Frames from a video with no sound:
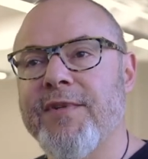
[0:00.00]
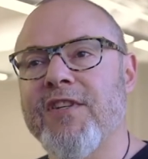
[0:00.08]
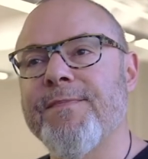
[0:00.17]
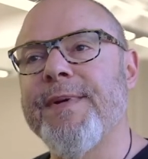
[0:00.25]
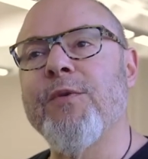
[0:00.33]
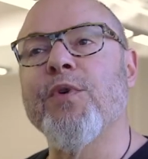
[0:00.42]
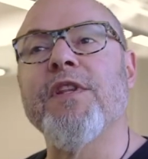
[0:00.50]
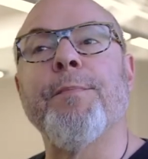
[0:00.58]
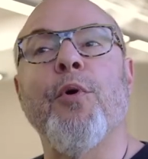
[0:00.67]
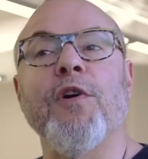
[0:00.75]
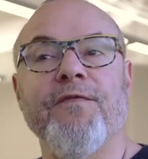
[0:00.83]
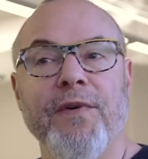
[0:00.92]
to speed with a
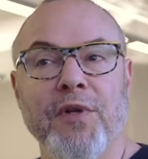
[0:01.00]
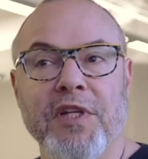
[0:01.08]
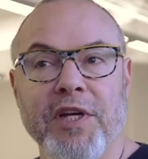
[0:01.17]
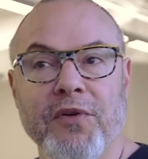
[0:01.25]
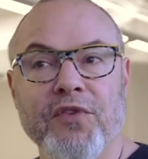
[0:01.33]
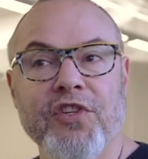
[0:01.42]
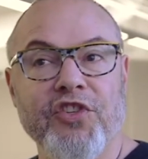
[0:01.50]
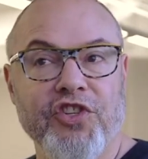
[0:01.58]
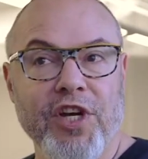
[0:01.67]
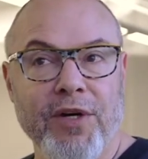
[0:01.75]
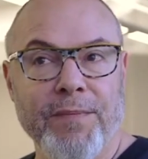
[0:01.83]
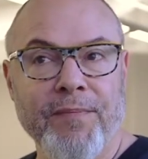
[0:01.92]
portfolio to
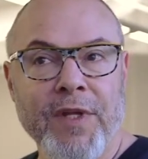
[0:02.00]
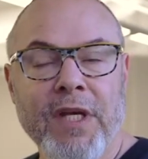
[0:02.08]
show.